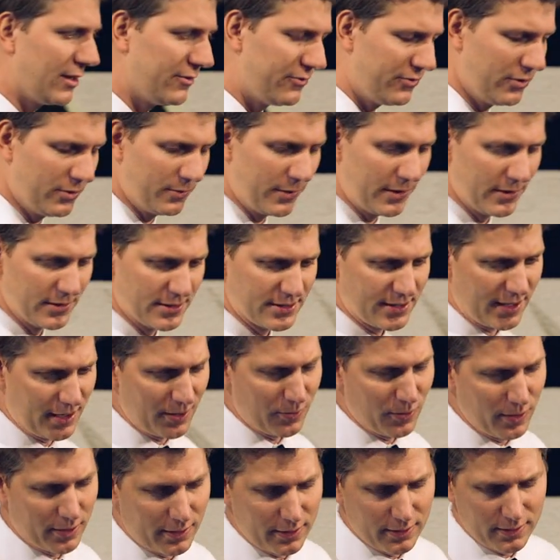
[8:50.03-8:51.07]
that film here at
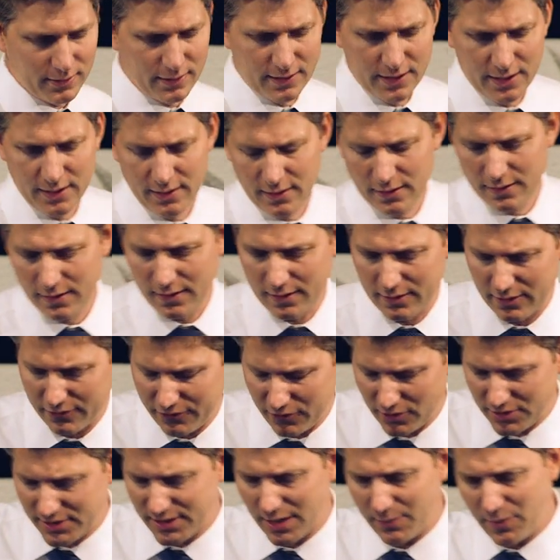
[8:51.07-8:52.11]
Skywalker, and uh, the
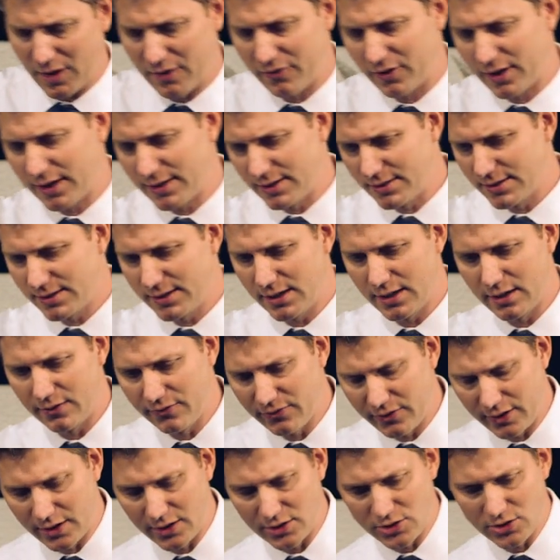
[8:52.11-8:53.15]
first time I ever got to see
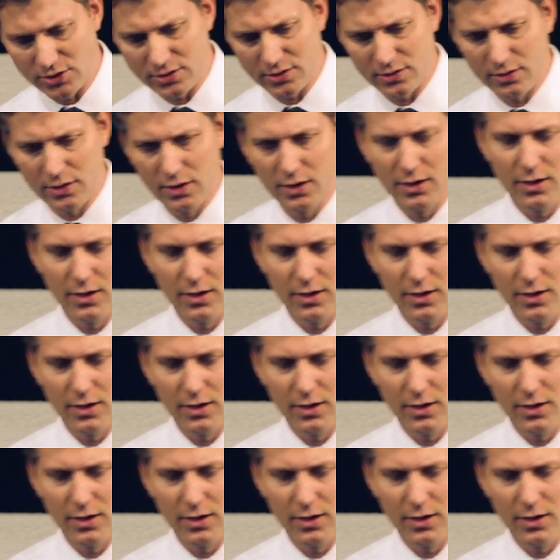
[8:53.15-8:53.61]
it finished